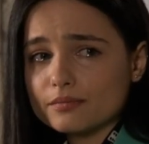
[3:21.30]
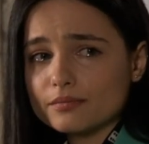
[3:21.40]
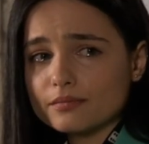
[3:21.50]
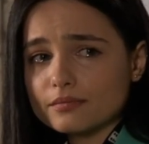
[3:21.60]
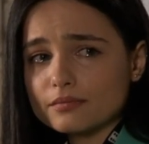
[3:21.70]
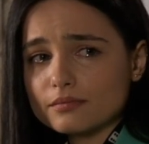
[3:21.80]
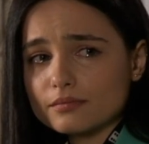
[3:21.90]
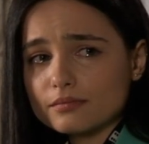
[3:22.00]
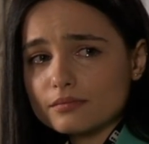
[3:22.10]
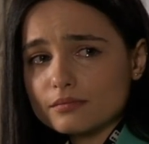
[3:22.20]

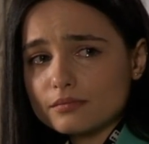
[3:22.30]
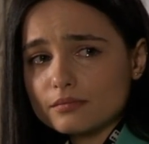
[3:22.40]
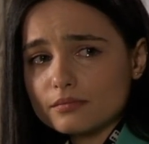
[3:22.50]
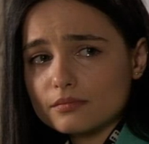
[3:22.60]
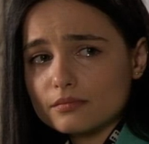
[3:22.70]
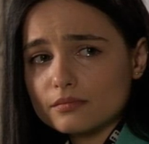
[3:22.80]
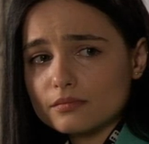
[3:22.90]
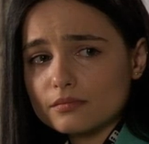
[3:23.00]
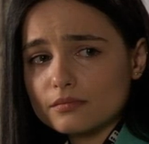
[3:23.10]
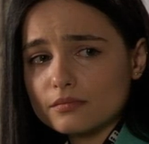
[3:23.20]

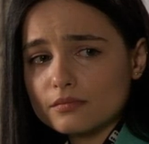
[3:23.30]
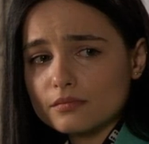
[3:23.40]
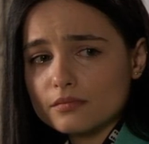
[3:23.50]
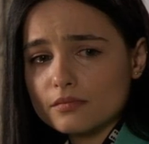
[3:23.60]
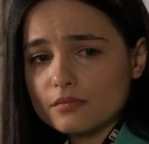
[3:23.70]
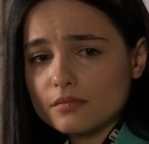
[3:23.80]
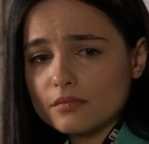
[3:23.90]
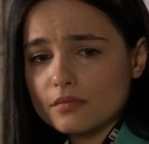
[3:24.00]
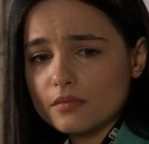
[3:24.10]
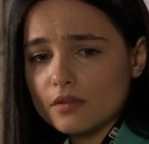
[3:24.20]

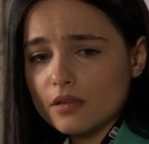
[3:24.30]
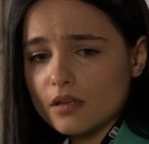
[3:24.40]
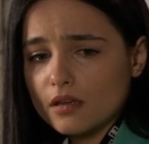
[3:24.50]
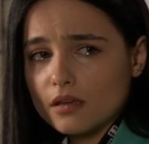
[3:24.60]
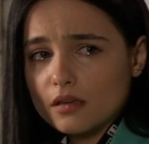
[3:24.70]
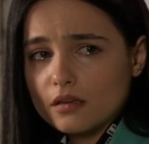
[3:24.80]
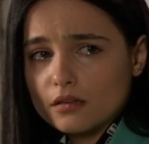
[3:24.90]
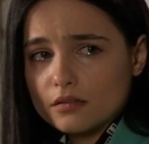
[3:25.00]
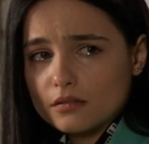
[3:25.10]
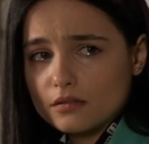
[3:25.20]

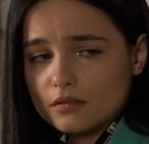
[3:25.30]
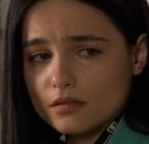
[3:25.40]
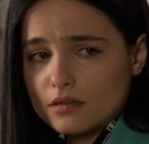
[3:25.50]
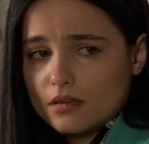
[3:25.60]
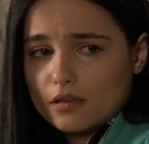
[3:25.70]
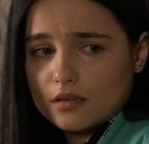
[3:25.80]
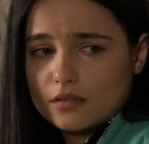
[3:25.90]
(no one is talking)